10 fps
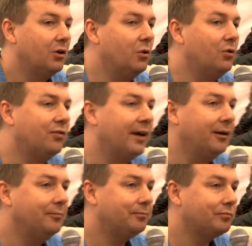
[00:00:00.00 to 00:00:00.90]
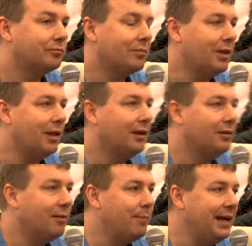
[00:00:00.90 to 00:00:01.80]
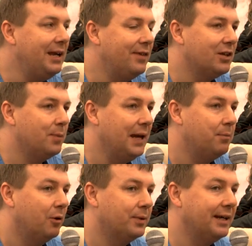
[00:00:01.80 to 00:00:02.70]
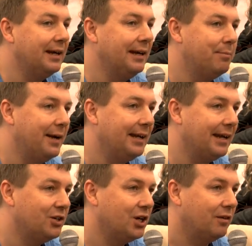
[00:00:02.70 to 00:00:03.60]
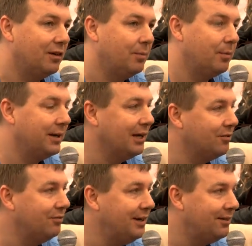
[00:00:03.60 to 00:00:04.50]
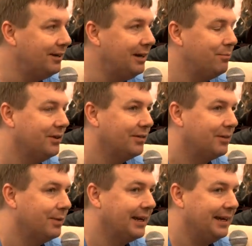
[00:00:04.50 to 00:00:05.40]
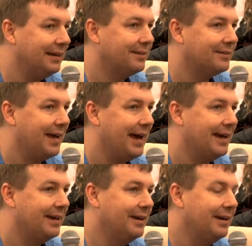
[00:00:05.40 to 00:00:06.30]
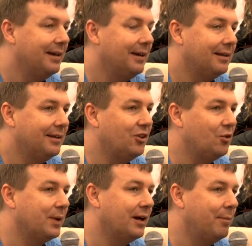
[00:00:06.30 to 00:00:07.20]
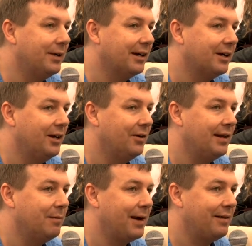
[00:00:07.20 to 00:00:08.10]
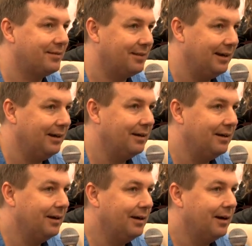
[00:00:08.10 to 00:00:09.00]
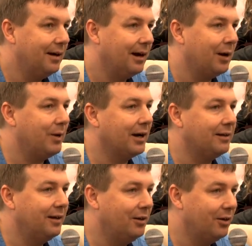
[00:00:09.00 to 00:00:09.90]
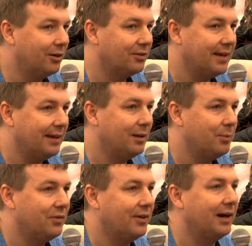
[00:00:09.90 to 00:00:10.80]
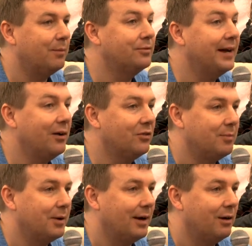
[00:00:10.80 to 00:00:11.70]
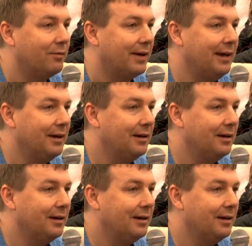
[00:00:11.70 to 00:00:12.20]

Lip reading: Also, there are many rich people, particularly in mainland Europe, but increasing in Britain, beginning to say, this is becoming acutely embarrassing. I can no longer stand up and say I'm proud to be wealthy.